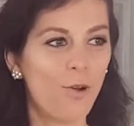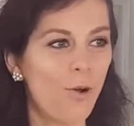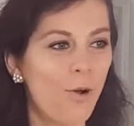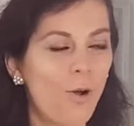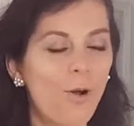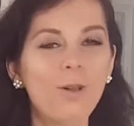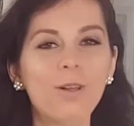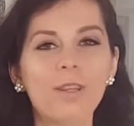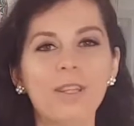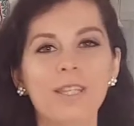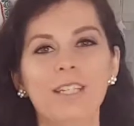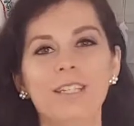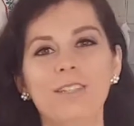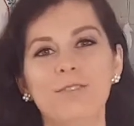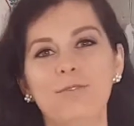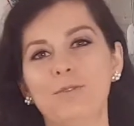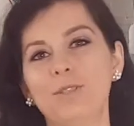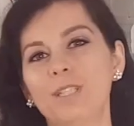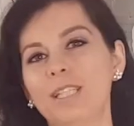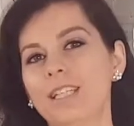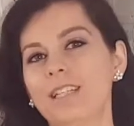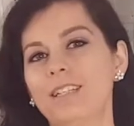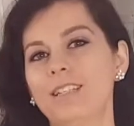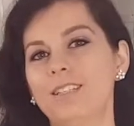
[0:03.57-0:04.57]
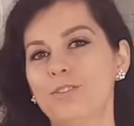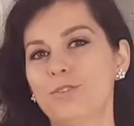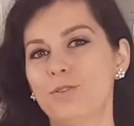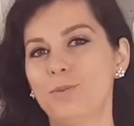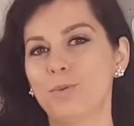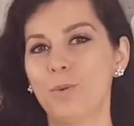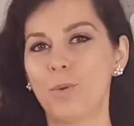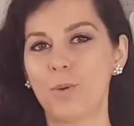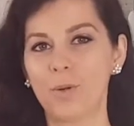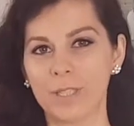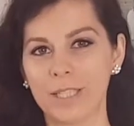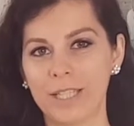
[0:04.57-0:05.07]
all things related to
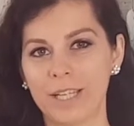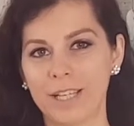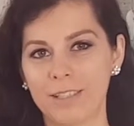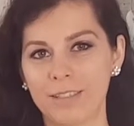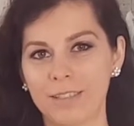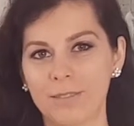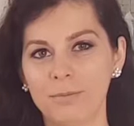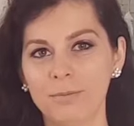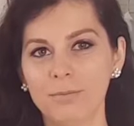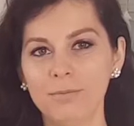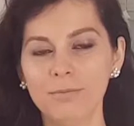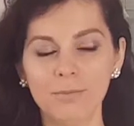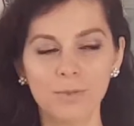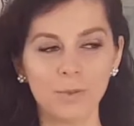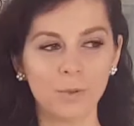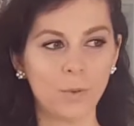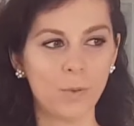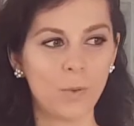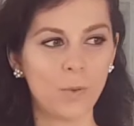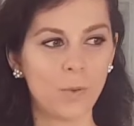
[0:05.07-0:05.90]
orgasm,